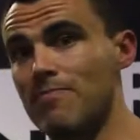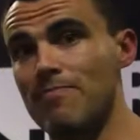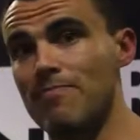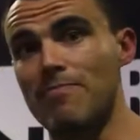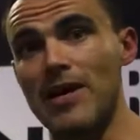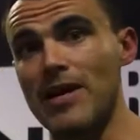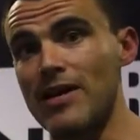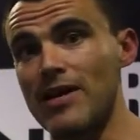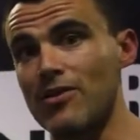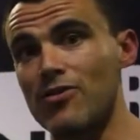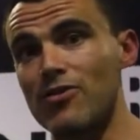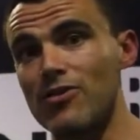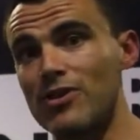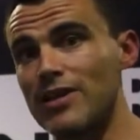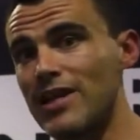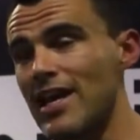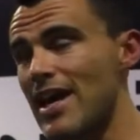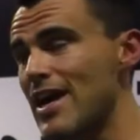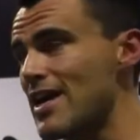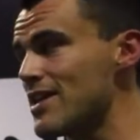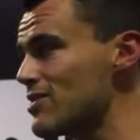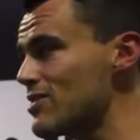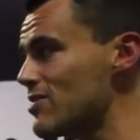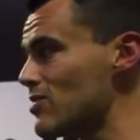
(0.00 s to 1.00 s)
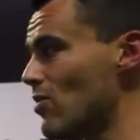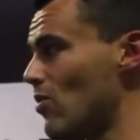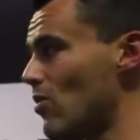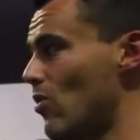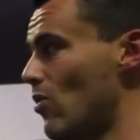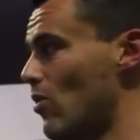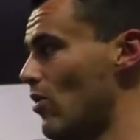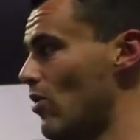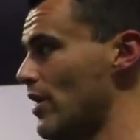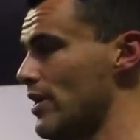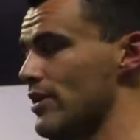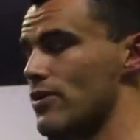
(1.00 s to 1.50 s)
been a good guess,
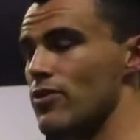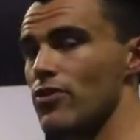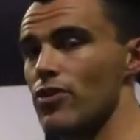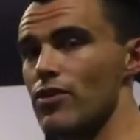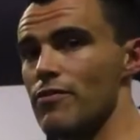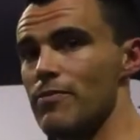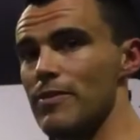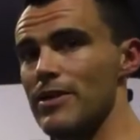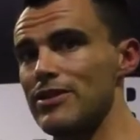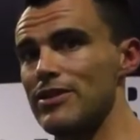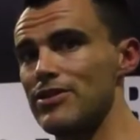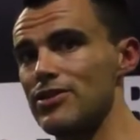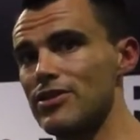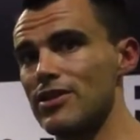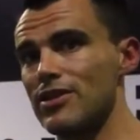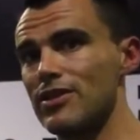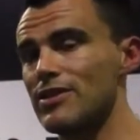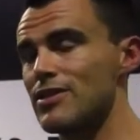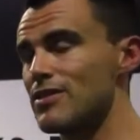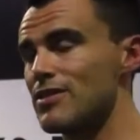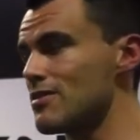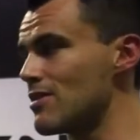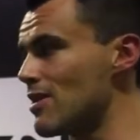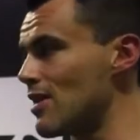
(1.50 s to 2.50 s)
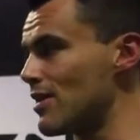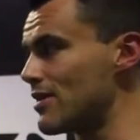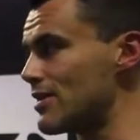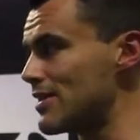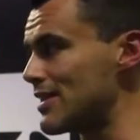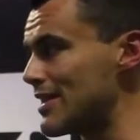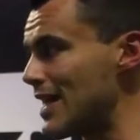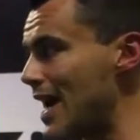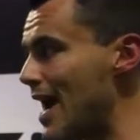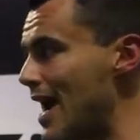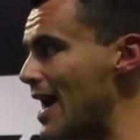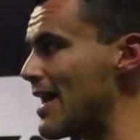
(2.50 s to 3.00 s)
or it could have been just a
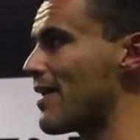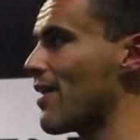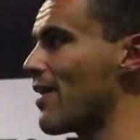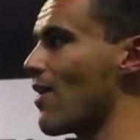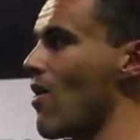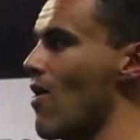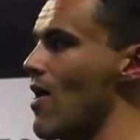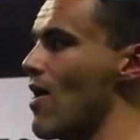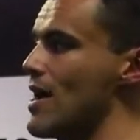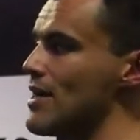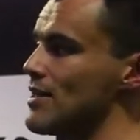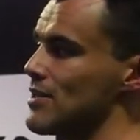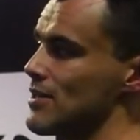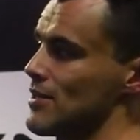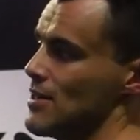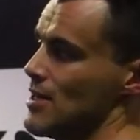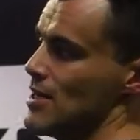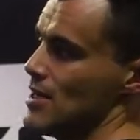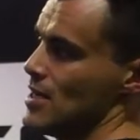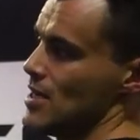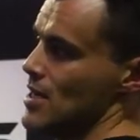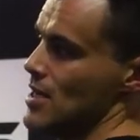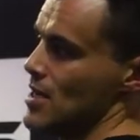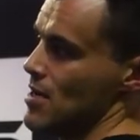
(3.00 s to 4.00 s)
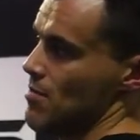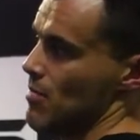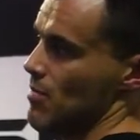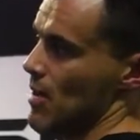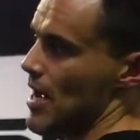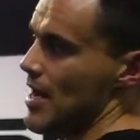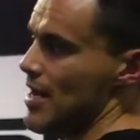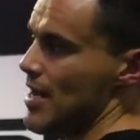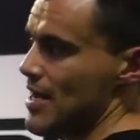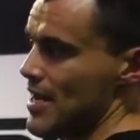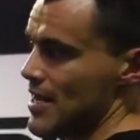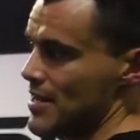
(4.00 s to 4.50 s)
tad light.
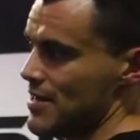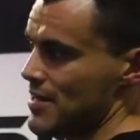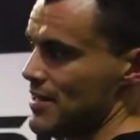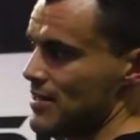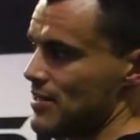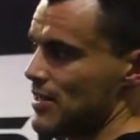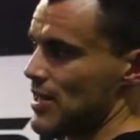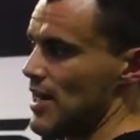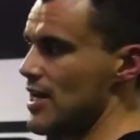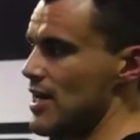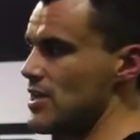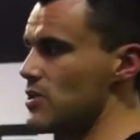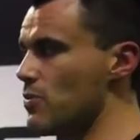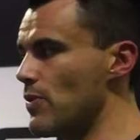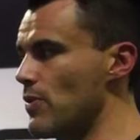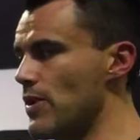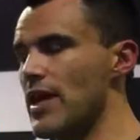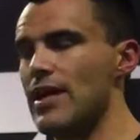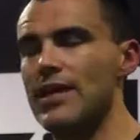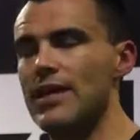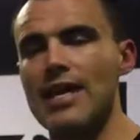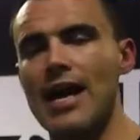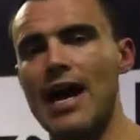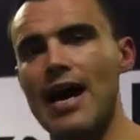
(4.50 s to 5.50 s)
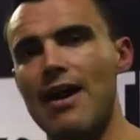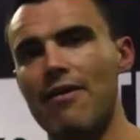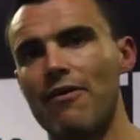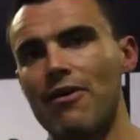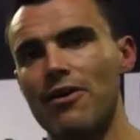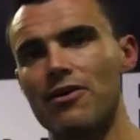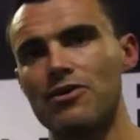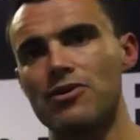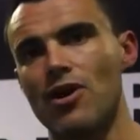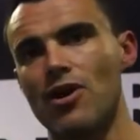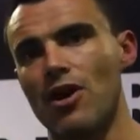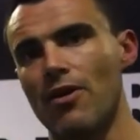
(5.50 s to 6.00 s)
But in this case, we get the
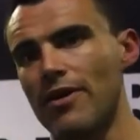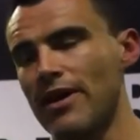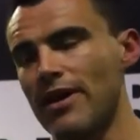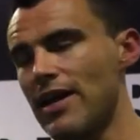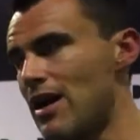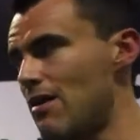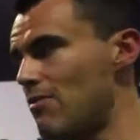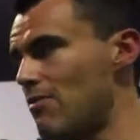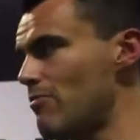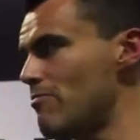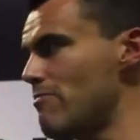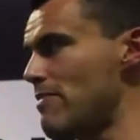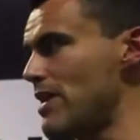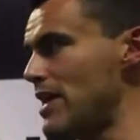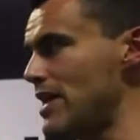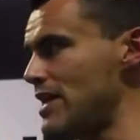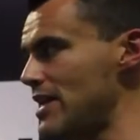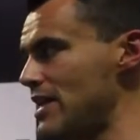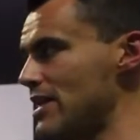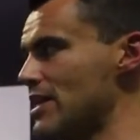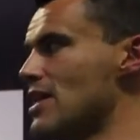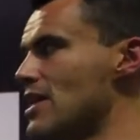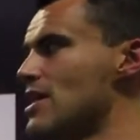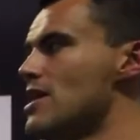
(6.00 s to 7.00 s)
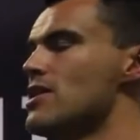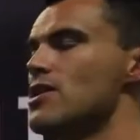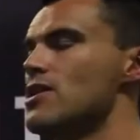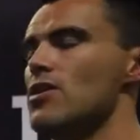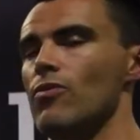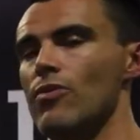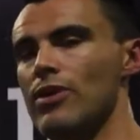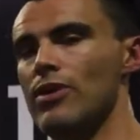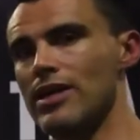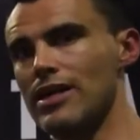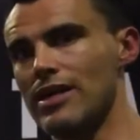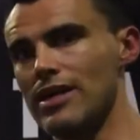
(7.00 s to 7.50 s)
arrows going up, meaning that
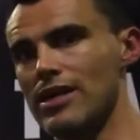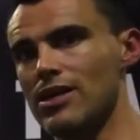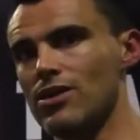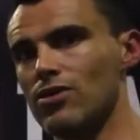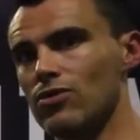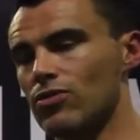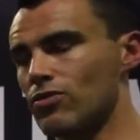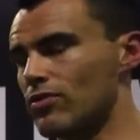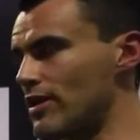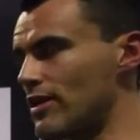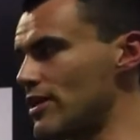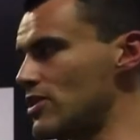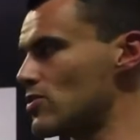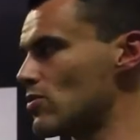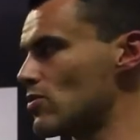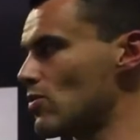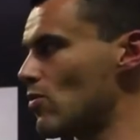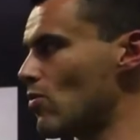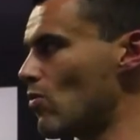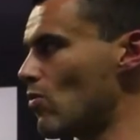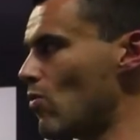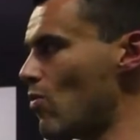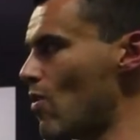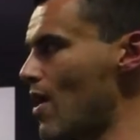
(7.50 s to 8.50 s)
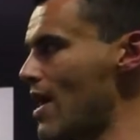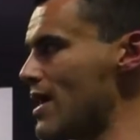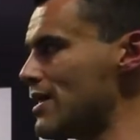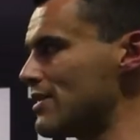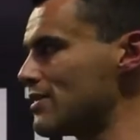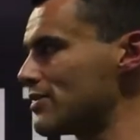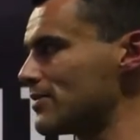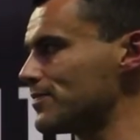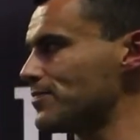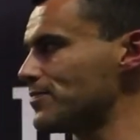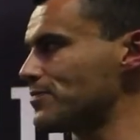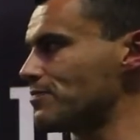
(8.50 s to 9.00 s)
we increase
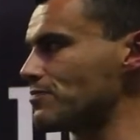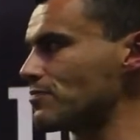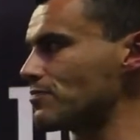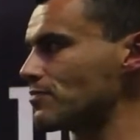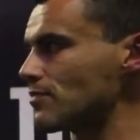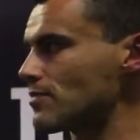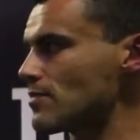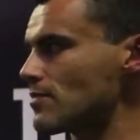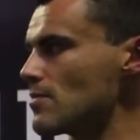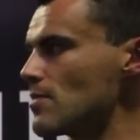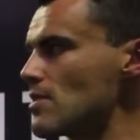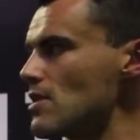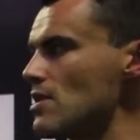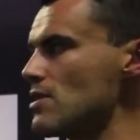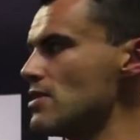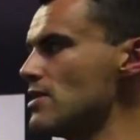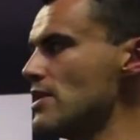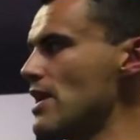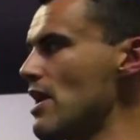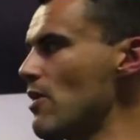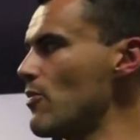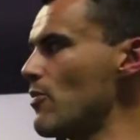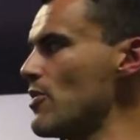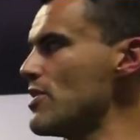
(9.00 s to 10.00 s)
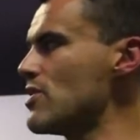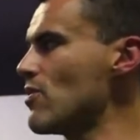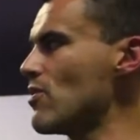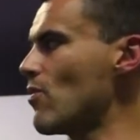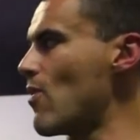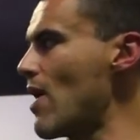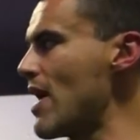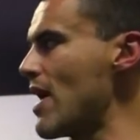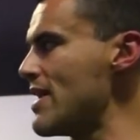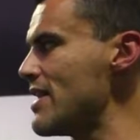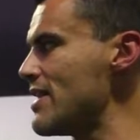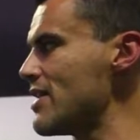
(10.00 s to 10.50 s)
weight. Now with the
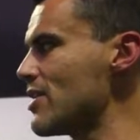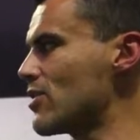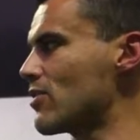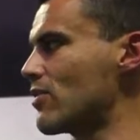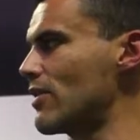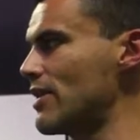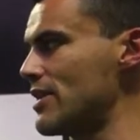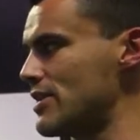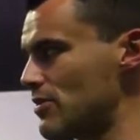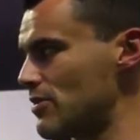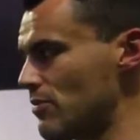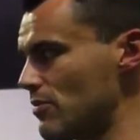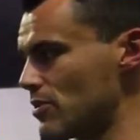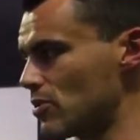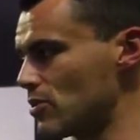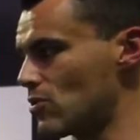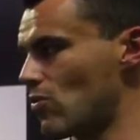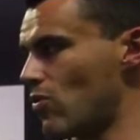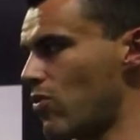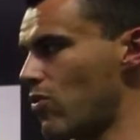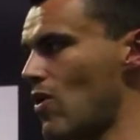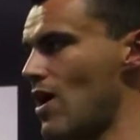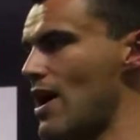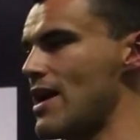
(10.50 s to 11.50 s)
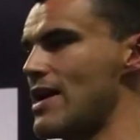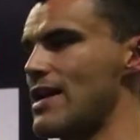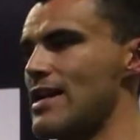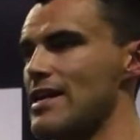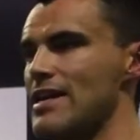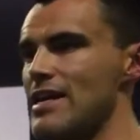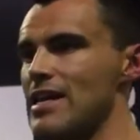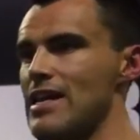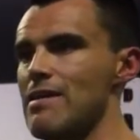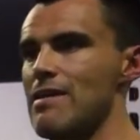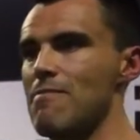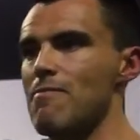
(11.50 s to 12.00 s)
weight increase, it was quite
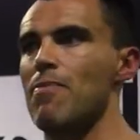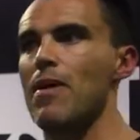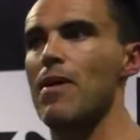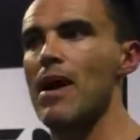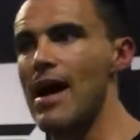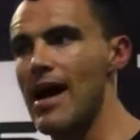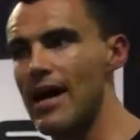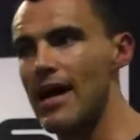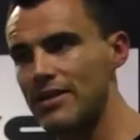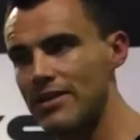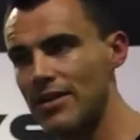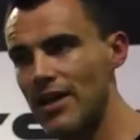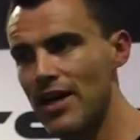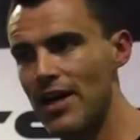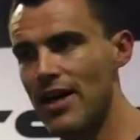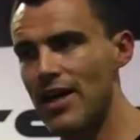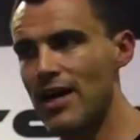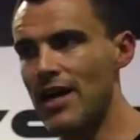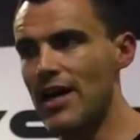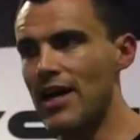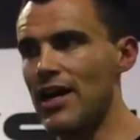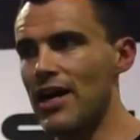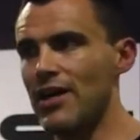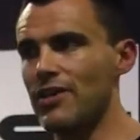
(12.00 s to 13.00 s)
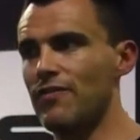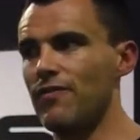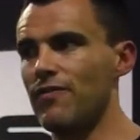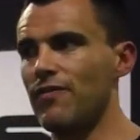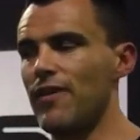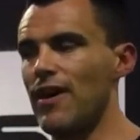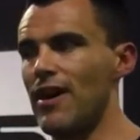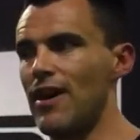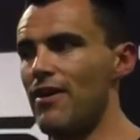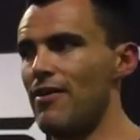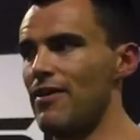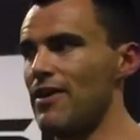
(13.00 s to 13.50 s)
an impact as
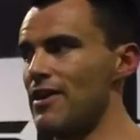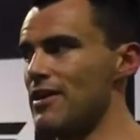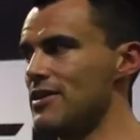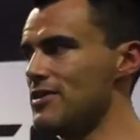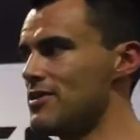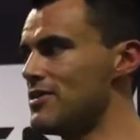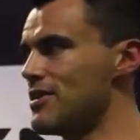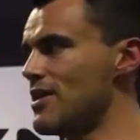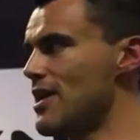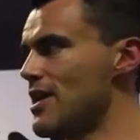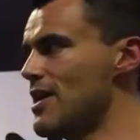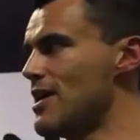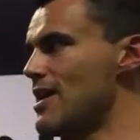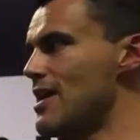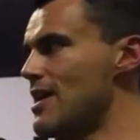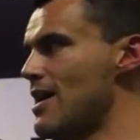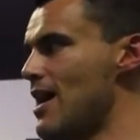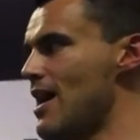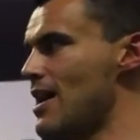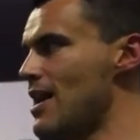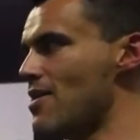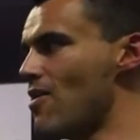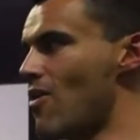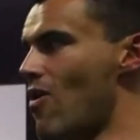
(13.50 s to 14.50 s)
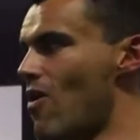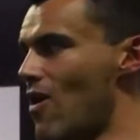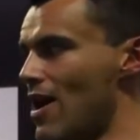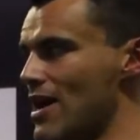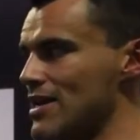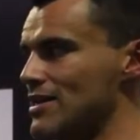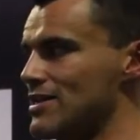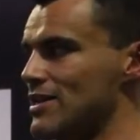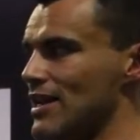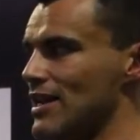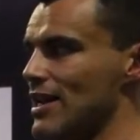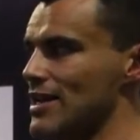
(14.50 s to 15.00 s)
far as an
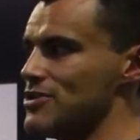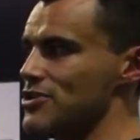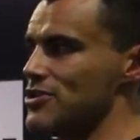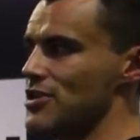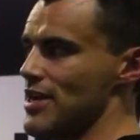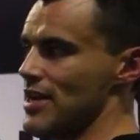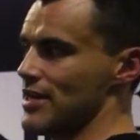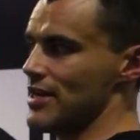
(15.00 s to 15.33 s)
isolation